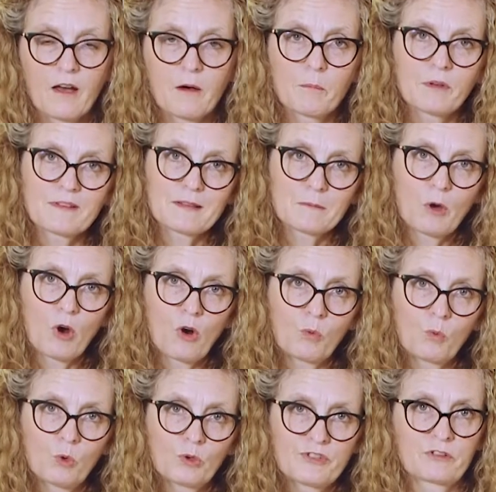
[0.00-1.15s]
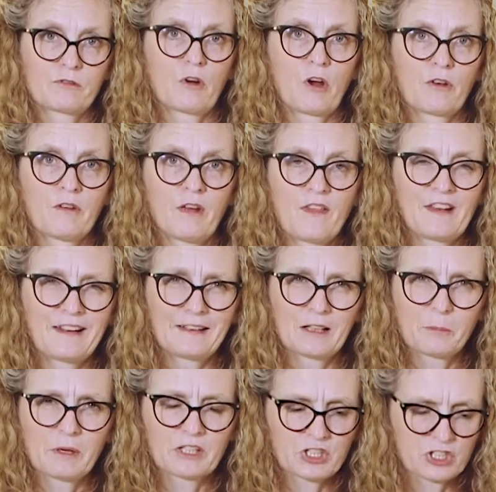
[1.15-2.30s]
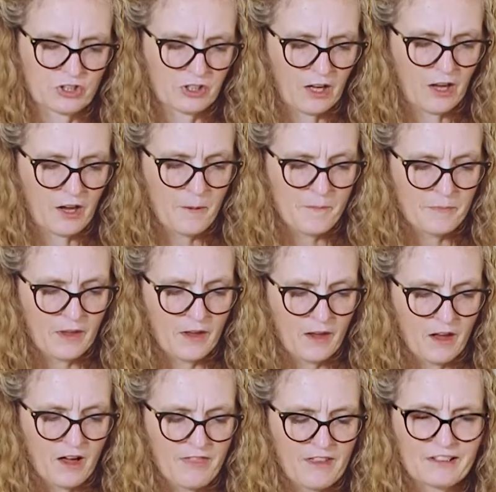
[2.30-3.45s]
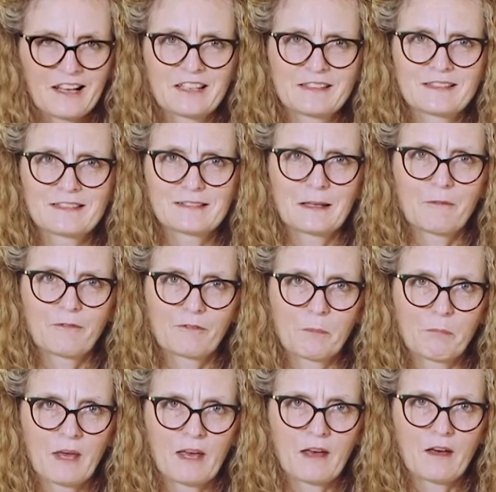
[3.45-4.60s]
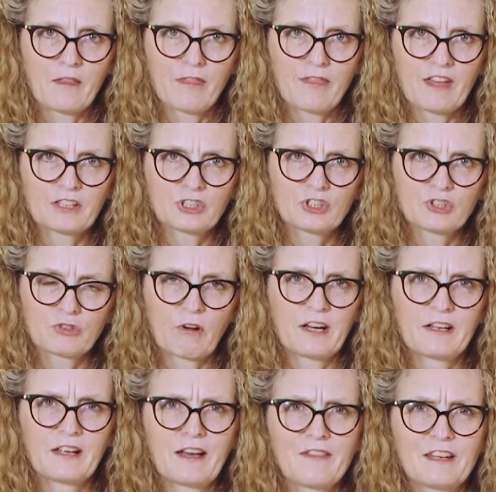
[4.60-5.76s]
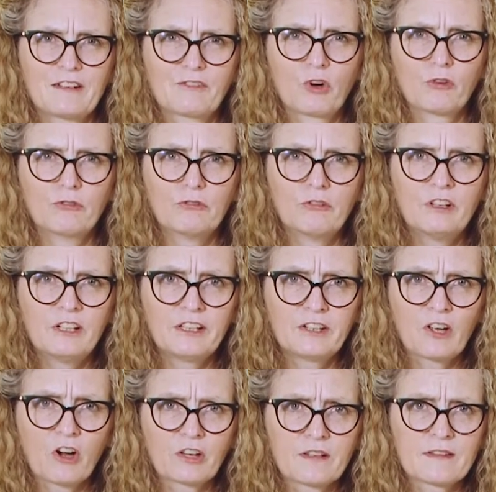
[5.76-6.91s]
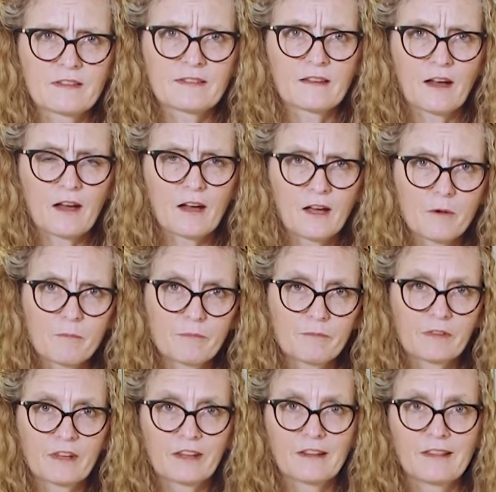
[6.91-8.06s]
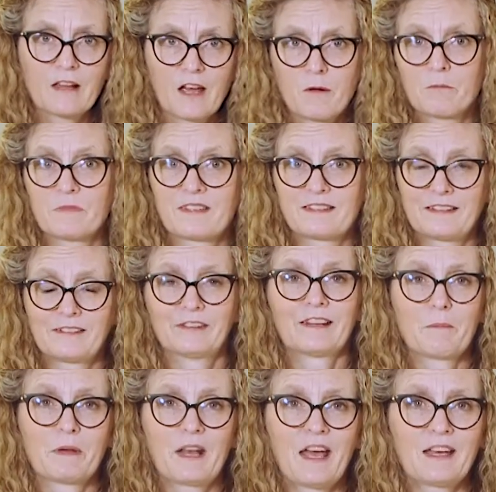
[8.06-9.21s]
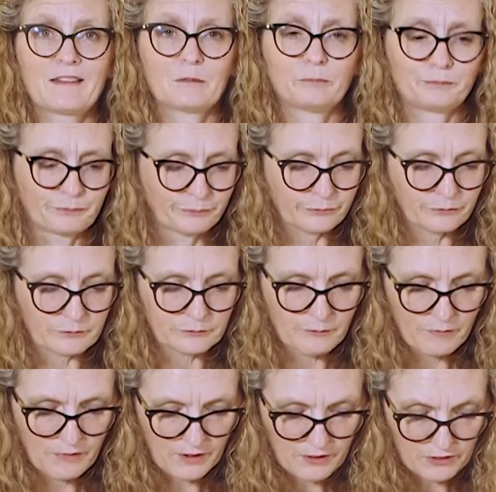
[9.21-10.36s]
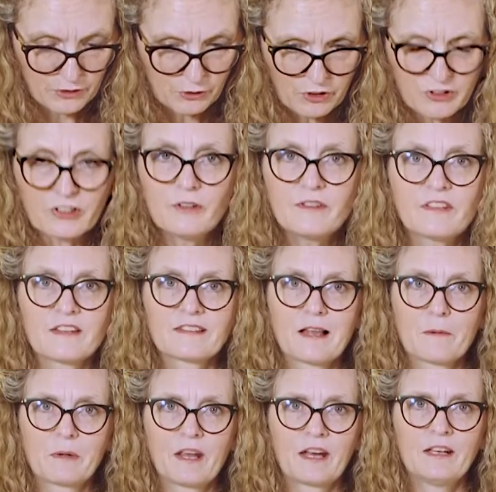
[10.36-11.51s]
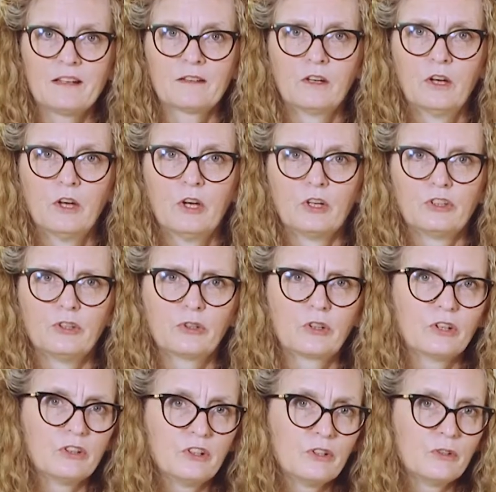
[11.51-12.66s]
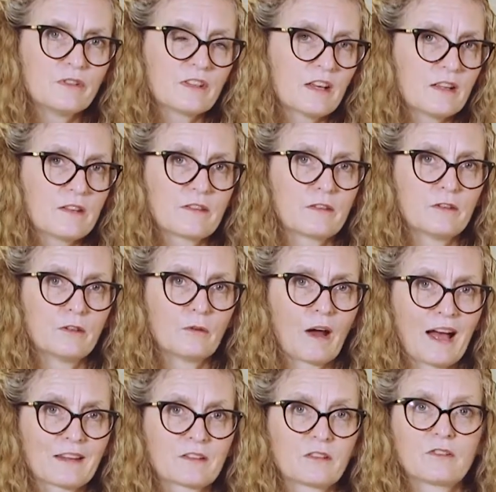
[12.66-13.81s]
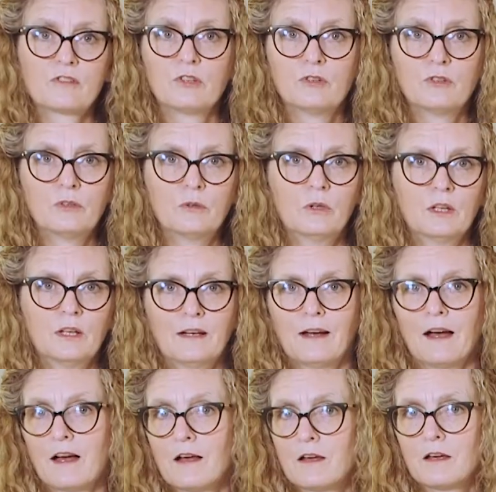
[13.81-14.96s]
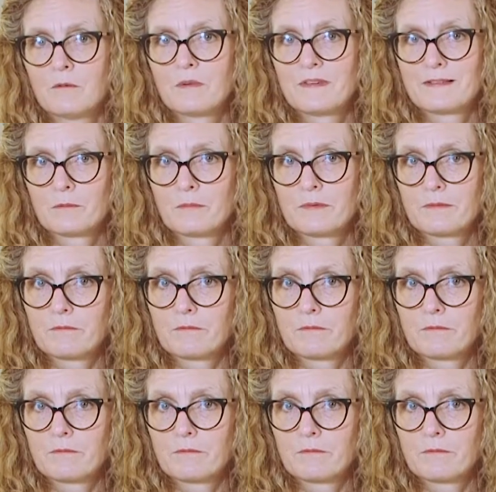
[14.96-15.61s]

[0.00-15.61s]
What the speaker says: put some hot water on and a little bit of sugar, and then let it steep for a bit, and then strain it, and then you've got really nice still lemonade. You can use it as lemonade. You can use it to add to some